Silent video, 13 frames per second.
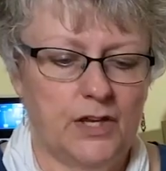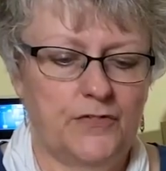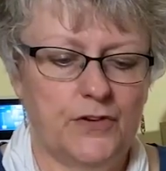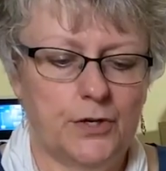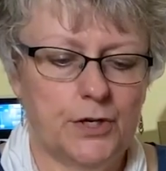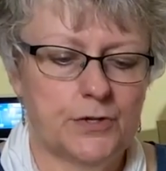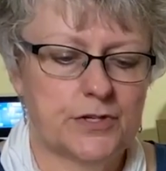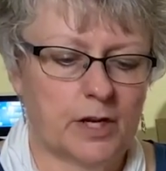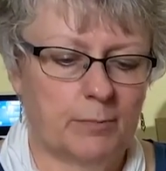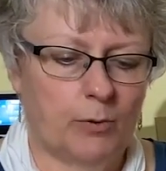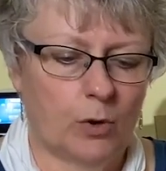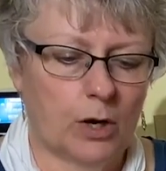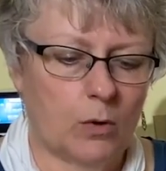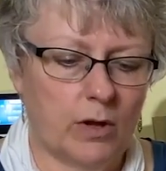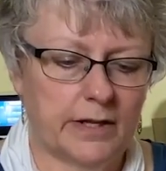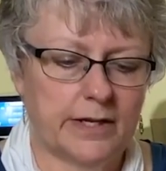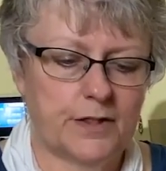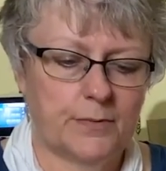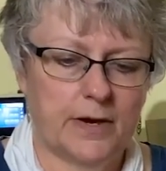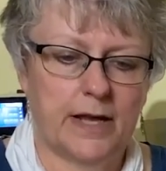If you're using a poor
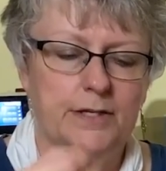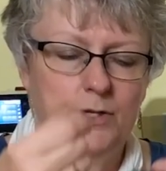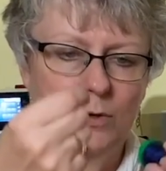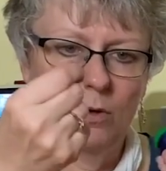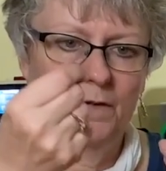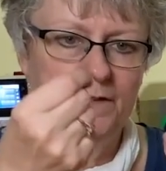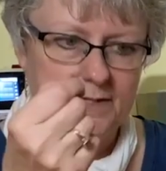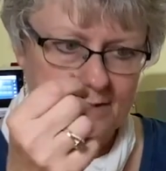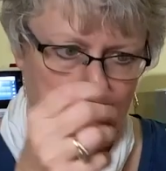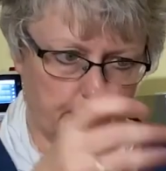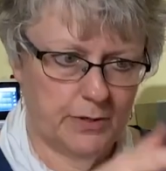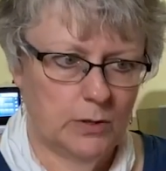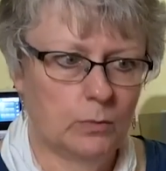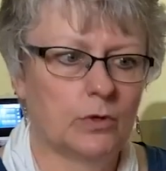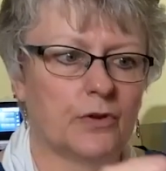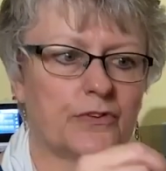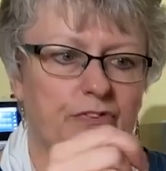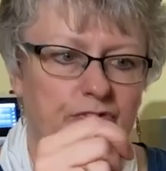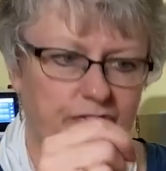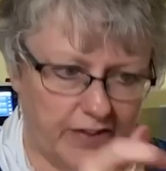quality thread and you hold this up, you
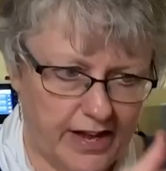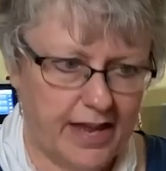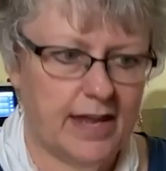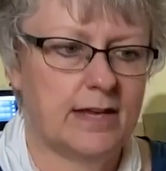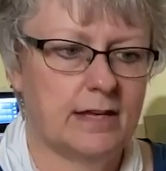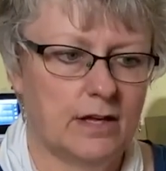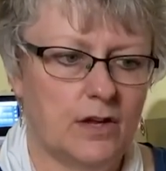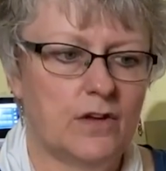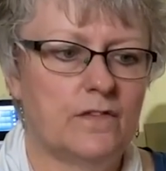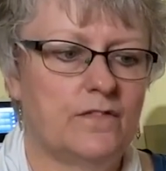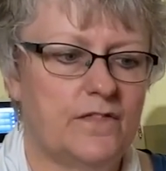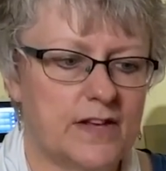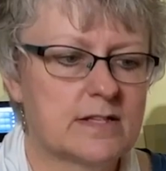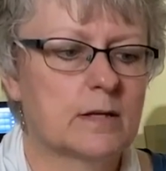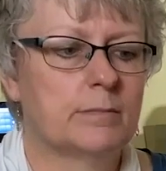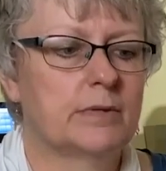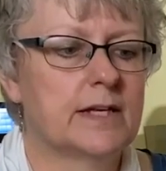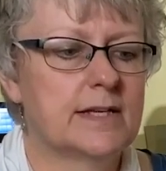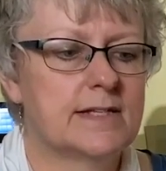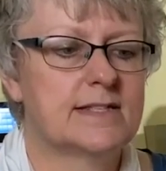will see,
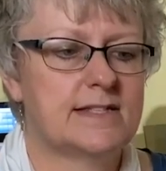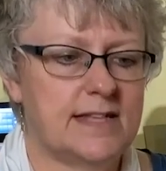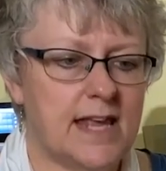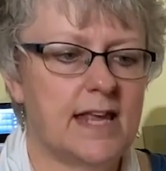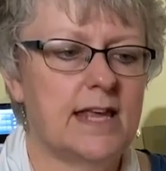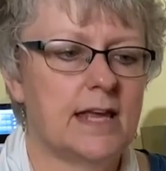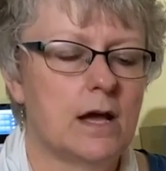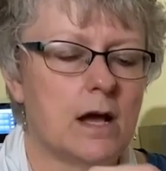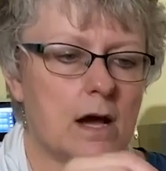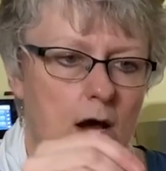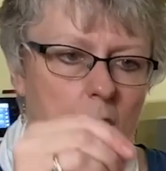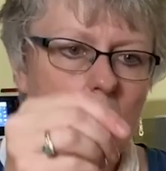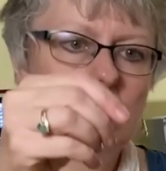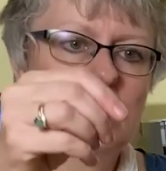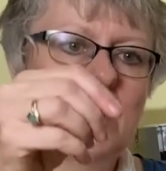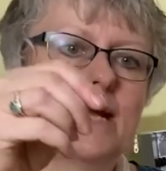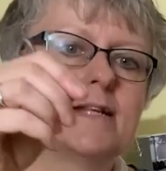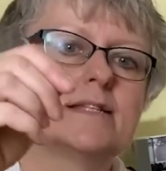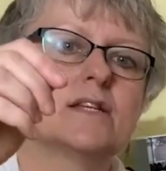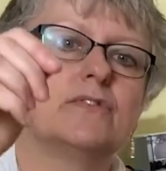visibly see, all
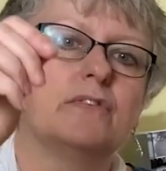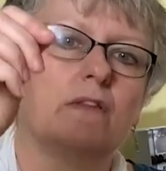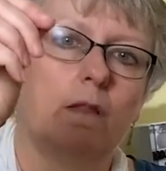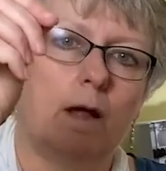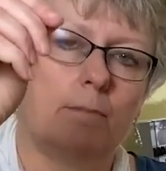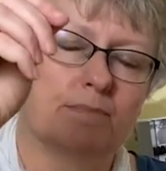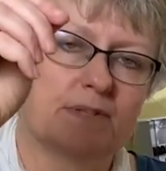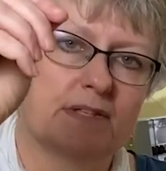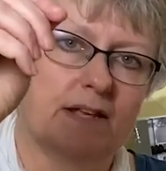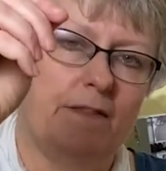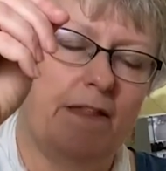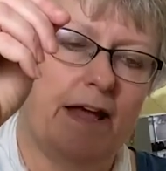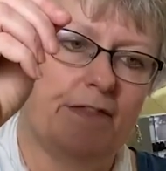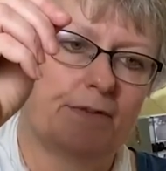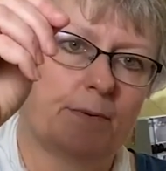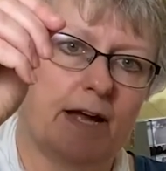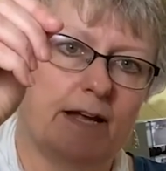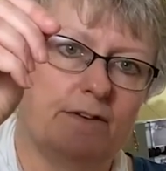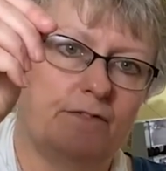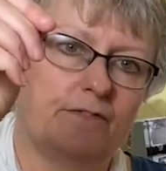kinds of lumps in that
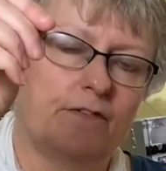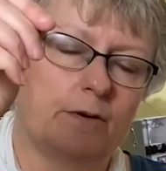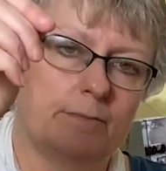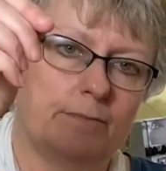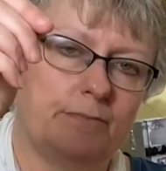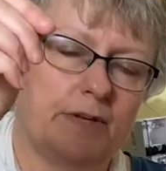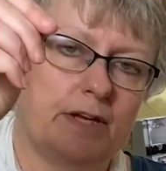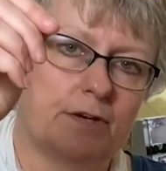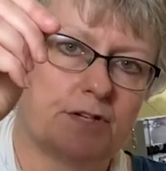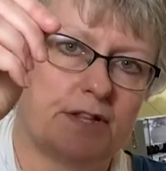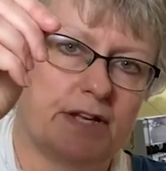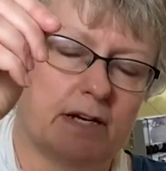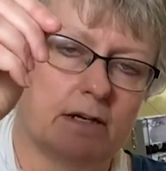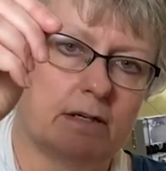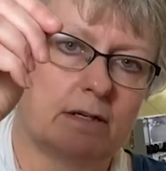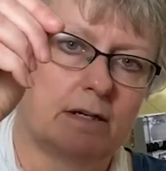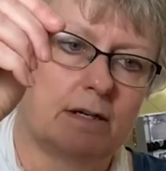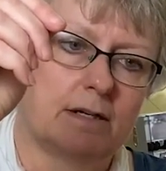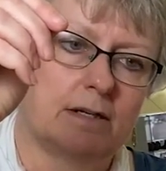thread from here to there.